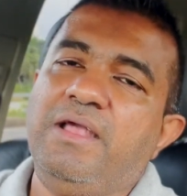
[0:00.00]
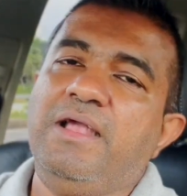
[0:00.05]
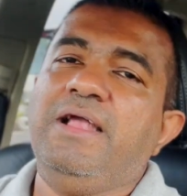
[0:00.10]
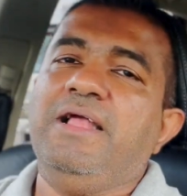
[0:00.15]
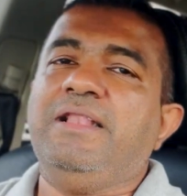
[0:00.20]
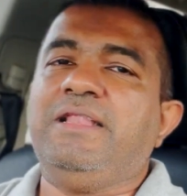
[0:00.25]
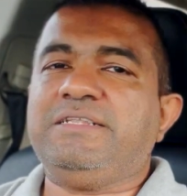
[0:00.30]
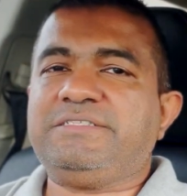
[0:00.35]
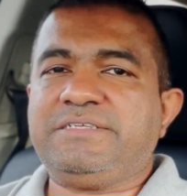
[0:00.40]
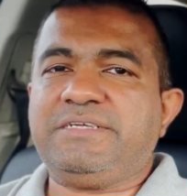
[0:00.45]

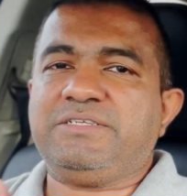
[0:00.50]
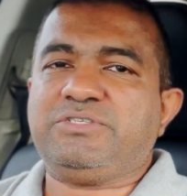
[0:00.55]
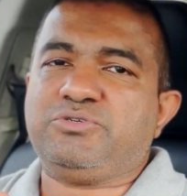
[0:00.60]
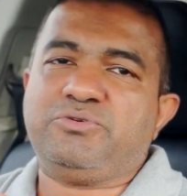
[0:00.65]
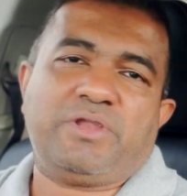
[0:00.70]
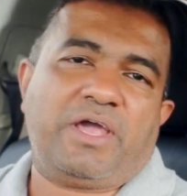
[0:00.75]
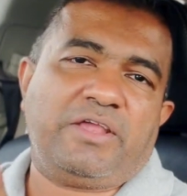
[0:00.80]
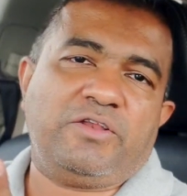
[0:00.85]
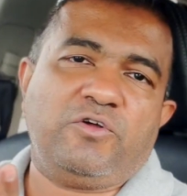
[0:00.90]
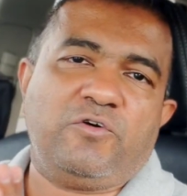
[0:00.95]
Let's say, so
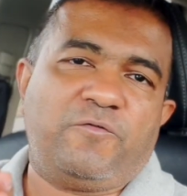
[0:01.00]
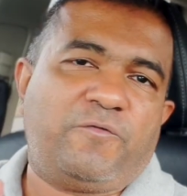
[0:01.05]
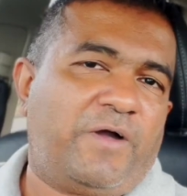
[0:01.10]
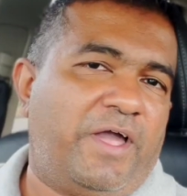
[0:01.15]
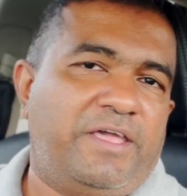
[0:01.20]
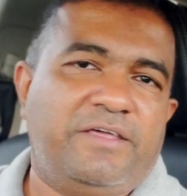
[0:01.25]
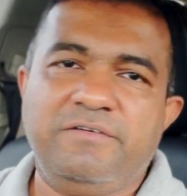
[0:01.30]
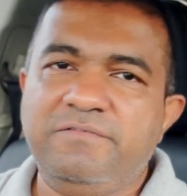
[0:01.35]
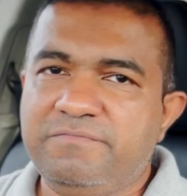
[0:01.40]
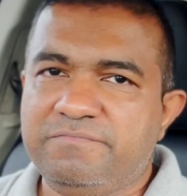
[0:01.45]

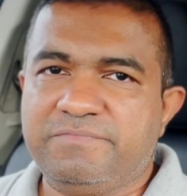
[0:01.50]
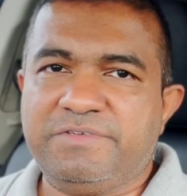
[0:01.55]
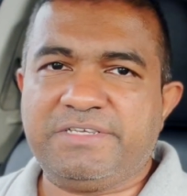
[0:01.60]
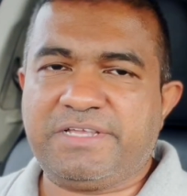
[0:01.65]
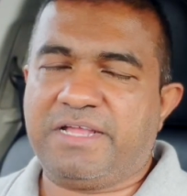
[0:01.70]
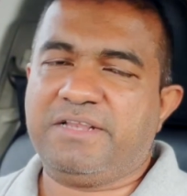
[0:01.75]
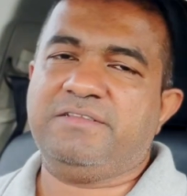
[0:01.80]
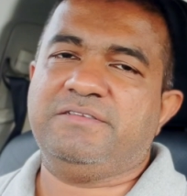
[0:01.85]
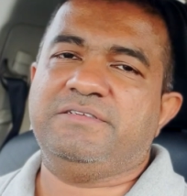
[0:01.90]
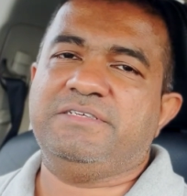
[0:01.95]
9:05, we can